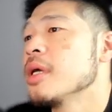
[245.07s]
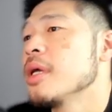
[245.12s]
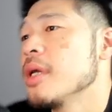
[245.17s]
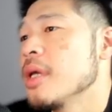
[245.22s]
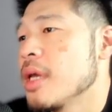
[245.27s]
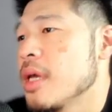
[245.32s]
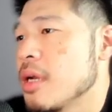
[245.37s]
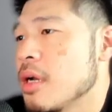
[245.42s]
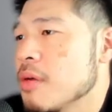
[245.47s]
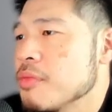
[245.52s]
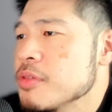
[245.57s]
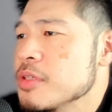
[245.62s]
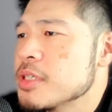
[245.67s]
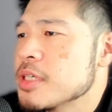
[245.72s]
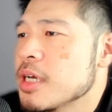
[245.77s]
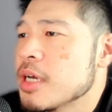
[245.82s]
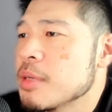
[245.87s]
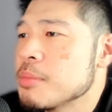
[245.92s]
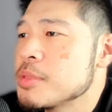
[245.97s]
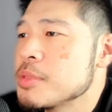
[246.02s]
And
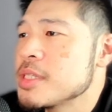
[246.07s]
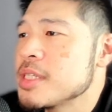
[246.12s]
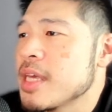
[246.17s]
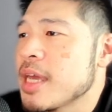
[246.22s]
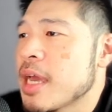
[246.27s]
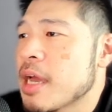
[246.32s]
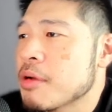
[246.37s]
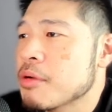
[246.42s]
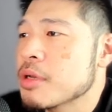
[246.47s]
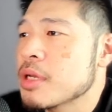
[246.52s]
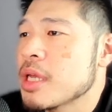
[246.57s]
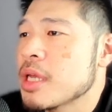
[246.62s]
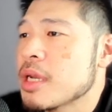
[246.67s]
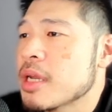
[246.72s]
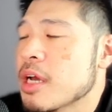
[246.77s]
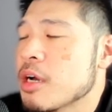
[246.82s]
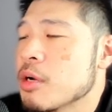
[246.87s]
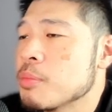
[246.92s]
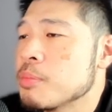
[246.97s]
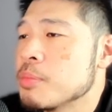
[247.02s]
oftentimes, the aggregated
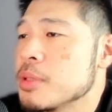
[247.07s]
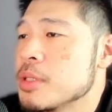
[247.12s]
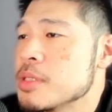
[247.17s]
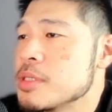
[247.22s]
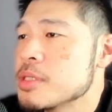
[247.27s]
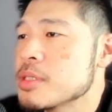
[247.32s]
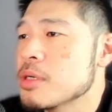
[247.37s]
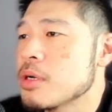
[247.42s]
outputs